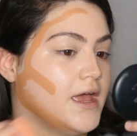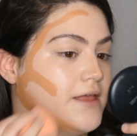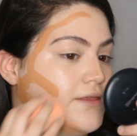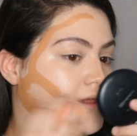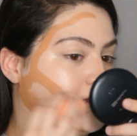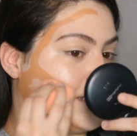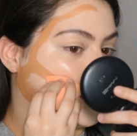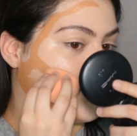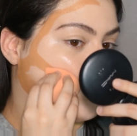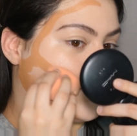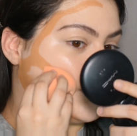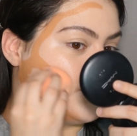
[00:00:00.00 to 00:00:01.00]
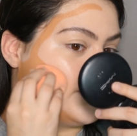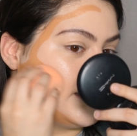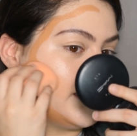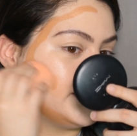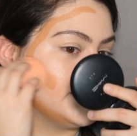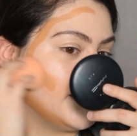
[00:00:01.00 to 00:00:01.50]
And then like when you
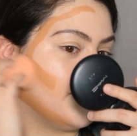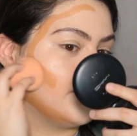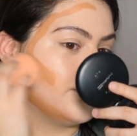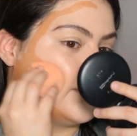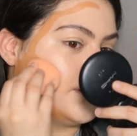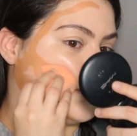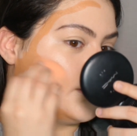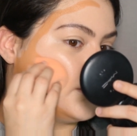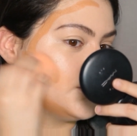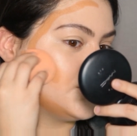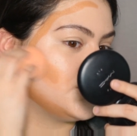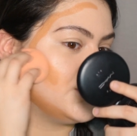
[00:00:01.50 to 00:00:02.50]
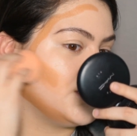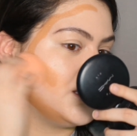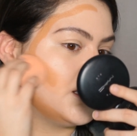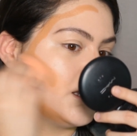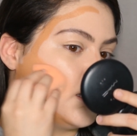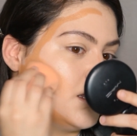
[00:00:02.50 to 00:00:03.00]
blend out the cheek,